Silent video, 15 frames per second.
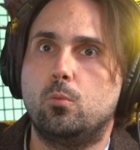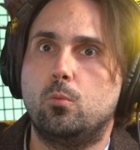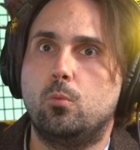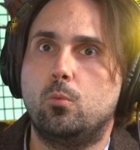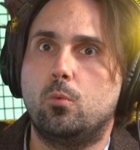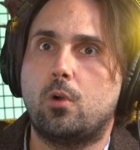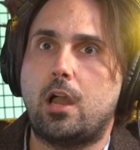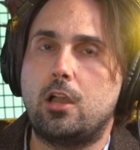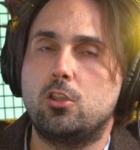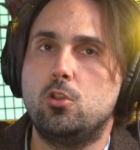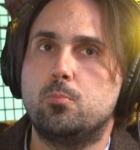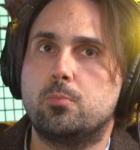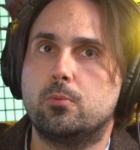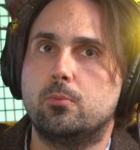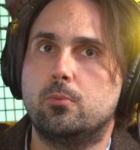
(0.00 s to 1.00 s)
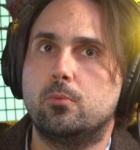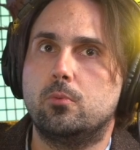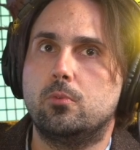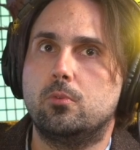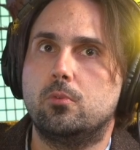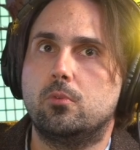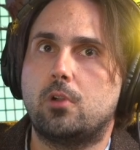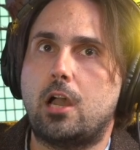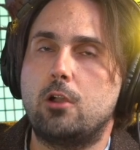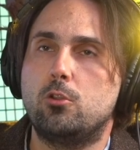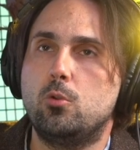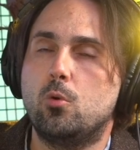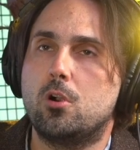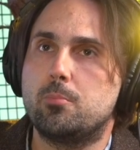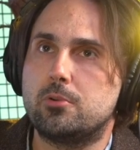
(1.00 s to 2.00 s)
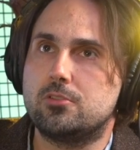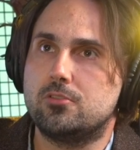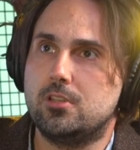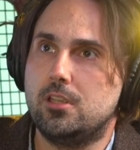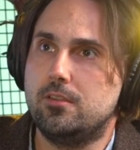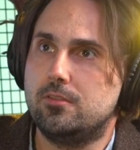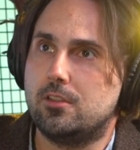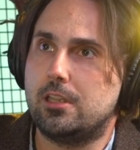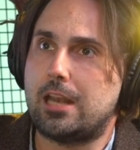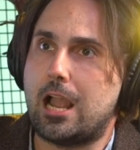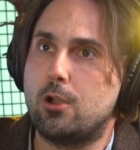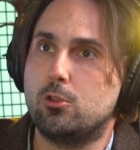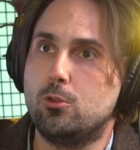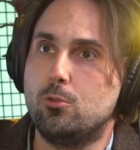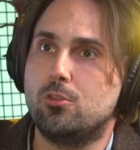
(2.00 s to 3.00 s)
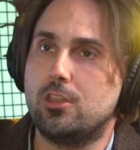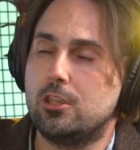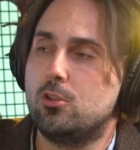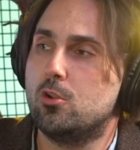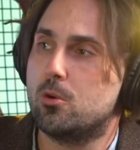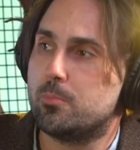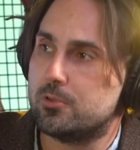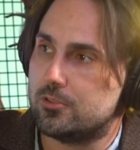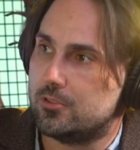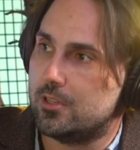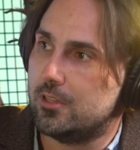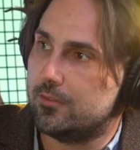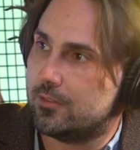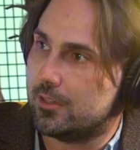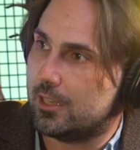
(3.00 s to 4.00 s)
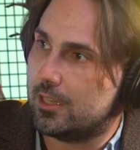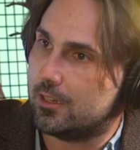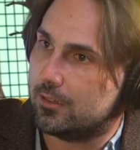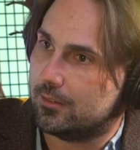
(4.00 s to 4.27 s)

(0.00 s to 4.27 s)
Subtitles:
how you are perceived and how you think you're perceived in.